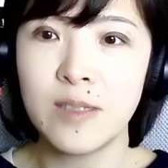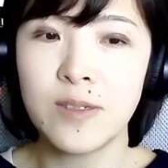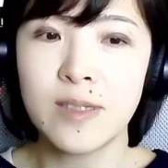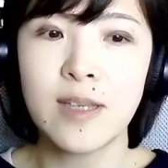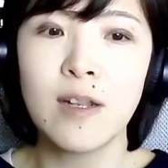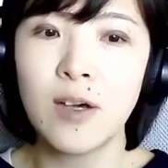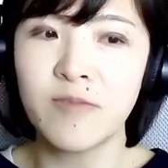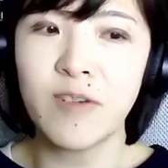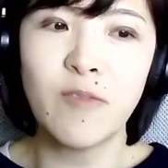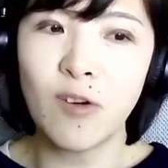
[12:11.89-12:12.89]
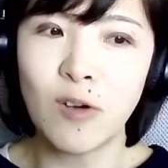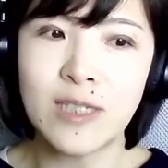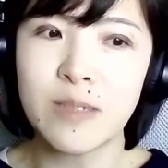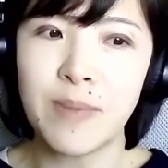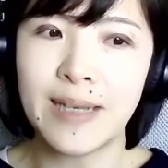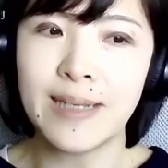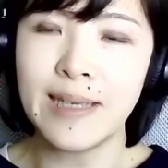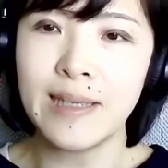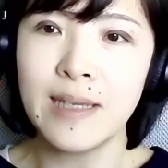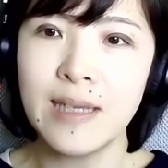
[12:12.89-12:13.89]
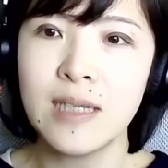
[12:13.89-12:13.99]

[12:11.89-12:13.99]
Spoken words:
So it's a lot of avoided mining,